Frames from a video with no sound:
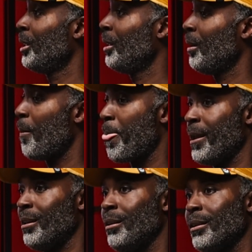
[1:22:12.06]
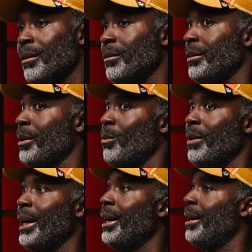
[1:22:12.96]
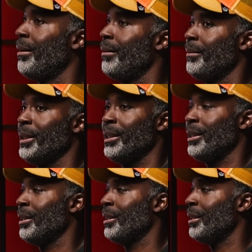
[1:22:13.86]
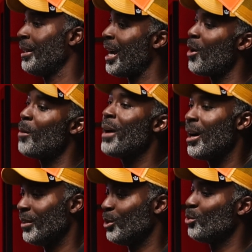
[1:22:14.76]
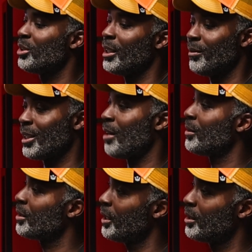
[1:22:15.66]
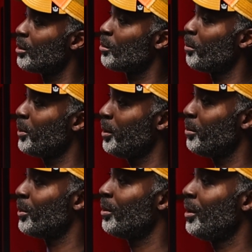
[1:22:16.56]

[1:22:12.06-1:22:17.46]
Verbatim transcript: Mm-hmm. They're looking, say, "Wow," man. And now I'm having those same conversations with people